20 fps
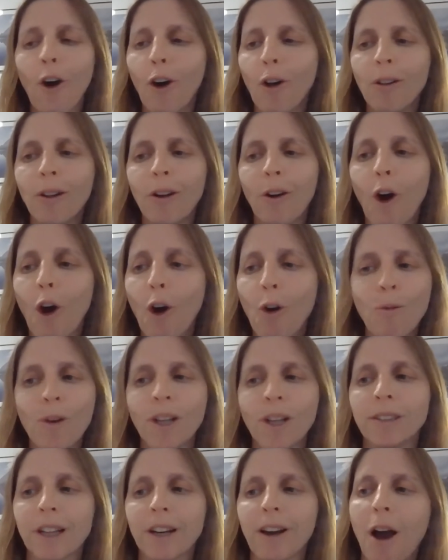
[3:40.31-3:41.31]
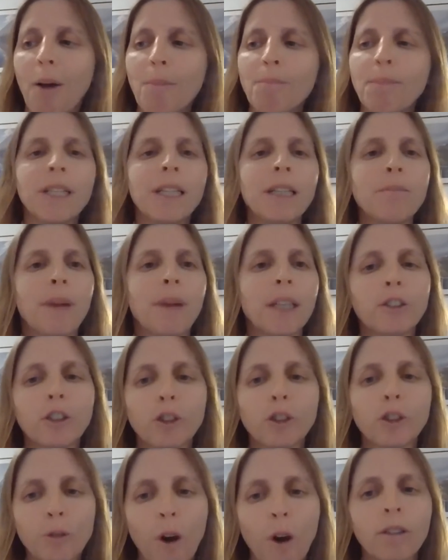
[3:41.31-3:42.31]
always accompanied by
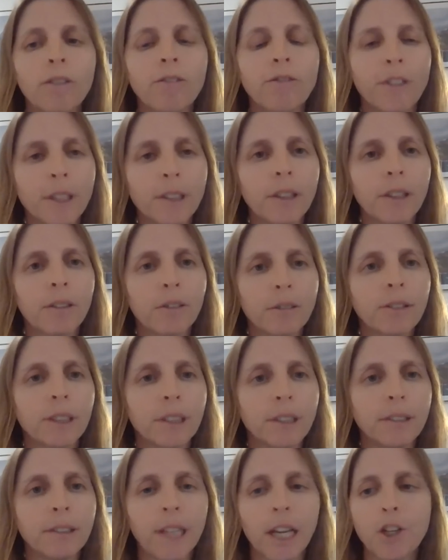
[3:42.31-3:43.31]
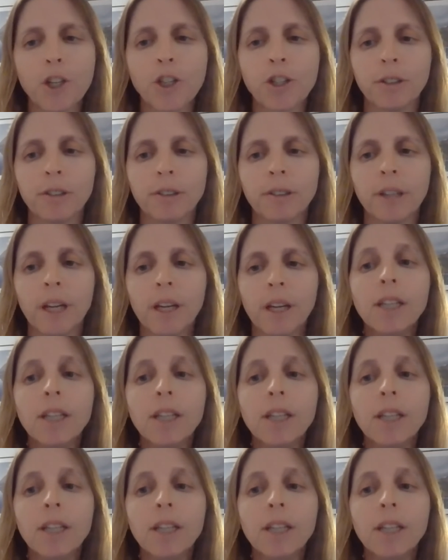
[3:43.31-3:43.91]
strong physical sensations,